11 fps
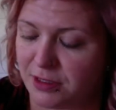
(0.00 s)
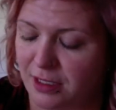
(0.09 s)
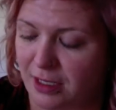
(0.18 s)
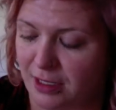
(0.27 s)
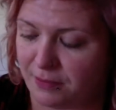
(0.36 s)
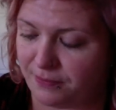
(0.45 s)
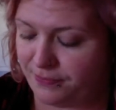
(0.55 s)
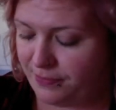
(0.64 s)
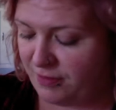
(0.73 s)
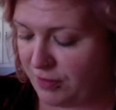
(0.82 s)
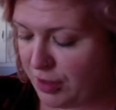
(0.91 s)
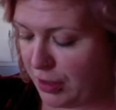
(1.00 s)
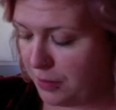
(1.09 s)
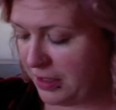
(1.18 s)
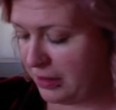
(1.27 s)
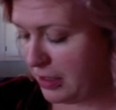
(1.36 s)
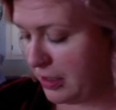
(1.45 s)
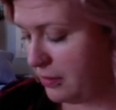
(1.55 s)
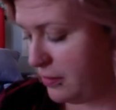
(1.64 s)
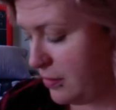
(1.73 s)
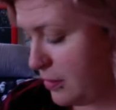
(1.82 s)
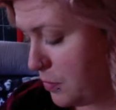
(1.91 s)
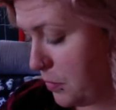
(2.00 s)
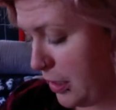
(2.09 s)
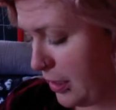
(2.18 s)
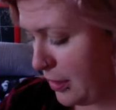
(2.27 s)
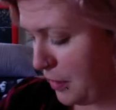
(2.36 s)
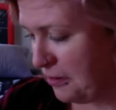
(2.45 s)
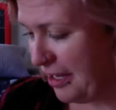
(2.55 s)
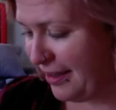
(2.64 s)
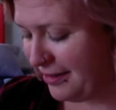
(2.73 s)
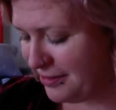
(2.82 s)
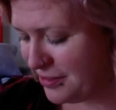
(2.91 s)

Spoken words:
Very appealing. To me anyway,